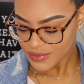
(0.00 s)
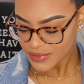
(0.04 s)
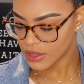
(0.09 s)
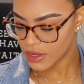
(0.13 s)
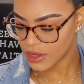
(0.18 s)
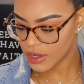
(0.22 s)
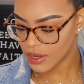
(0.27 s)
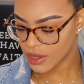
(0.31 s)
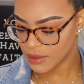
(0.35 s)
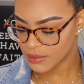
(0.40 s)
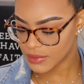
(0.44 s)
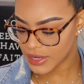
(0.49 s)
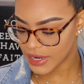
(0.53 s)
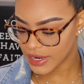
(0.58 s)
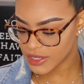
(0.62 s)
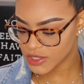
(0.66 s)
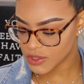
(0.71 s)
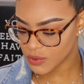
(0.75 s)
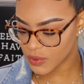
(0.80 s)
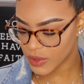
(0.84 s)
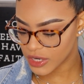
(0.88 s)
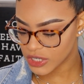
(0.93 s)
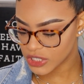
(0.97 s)
The
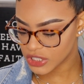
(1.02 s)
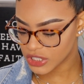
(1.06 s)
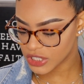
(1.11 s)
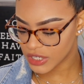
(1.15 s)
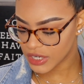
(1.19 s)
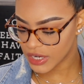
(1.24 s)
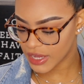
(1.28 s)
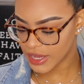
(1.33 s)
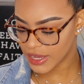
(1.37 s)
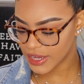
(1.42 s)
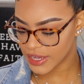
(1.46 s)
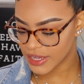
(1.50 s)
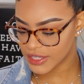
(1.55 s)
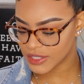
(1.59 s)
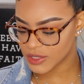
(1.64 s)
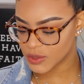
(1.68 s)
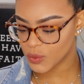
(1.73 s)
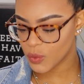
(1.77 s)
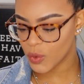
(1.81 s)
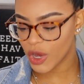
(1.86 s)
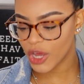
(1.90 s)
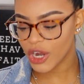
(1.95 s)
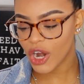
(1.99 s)
next question
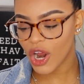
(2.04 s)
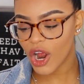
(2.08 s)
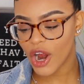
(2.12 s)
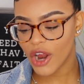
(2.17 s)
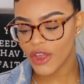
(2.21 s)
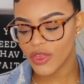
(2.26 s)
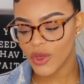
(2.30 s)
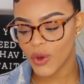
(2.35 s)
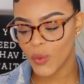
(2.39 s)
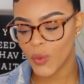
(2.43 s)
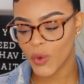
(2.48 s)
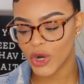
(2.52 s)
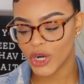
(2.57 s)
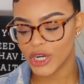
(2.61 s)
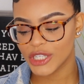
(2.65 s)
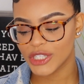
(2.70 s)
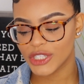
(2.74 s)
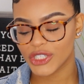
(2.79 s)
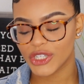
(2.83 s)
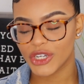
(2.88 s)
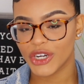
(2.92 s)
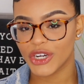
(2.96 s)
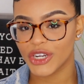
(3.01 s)
is, what are the
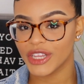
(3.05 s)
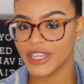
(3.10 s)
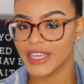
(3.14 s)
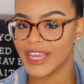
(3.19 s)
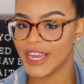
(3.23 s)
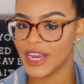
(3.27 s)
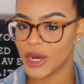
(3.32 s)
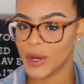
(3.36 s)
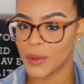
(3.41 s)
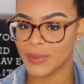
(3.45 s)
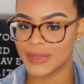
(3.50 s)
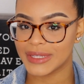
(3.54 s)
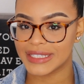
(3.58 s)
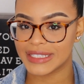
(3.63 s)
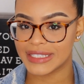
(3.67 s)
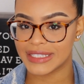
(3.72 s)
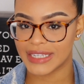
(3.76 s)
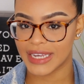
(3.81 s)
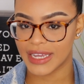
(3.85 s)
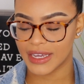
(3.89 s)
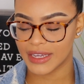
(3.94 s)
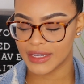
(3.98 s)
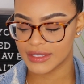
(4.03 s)
worst curly hair
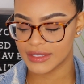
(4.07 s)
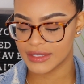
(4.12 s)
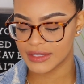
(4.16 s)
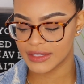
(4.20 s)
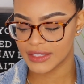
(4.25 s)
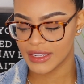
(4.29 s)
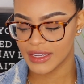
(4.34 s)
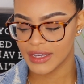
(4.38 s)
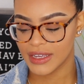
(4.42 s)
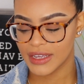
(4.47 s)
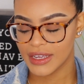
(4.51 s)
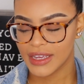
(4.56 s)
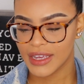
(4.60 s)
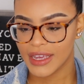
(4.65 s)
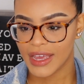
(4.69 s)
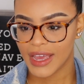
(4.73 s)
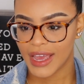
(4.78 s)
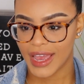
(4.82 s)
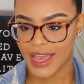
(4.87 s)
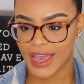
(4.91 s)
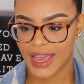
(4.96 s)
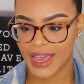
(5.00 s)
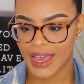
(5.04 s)
mistakes?
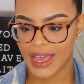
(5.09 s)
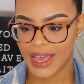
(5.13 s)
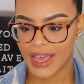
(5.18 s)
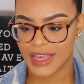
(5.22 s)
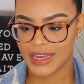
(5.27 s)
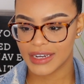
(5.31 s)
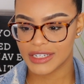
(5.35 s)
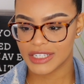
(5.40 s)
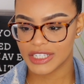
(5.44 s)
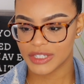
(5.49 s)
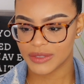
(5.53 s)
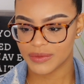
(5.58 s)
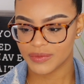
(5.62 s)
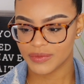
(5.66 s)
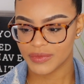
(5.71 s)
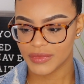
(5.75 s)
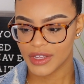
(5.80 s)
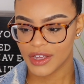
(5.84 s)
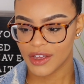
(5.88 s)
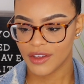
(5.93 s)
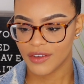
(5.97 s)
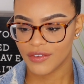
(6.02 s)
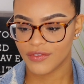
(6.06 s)
And
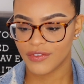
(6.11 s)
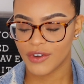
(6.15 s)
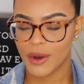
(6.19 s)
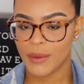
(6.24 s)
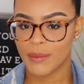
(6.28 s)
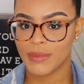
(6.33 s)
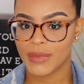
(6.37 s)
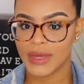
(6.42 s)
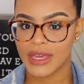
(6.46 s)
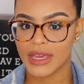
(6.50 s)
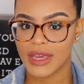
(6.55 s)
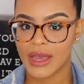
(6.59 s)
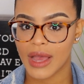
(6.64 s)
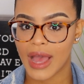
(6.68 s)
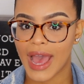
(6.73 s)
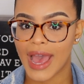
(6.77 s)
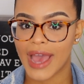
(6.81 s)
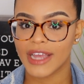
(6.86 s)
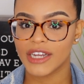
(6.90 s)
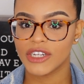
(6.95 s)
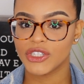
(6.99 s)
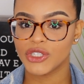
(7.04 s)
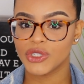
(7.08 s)
for me,
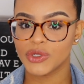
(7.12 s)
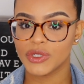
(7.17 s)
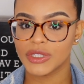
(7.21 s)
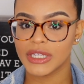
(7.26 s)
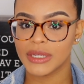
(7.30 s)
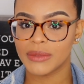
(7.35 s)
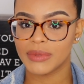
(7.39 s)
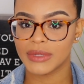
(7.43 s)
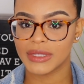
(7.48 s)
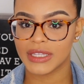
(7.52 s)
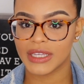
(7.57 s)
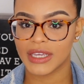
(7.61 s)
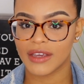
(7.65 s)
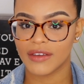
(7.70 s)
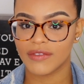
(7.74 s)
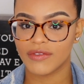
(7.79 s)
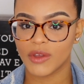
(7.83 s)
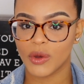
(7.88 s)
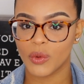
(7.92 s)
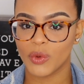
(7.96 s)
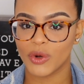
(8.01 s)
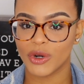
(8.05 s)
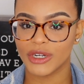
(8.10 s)
I truly believe
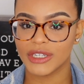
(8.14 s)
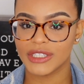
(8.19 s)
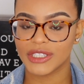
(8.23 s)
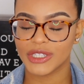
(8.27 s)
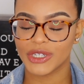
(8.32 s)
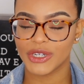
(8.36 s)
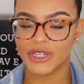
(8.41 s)
the worst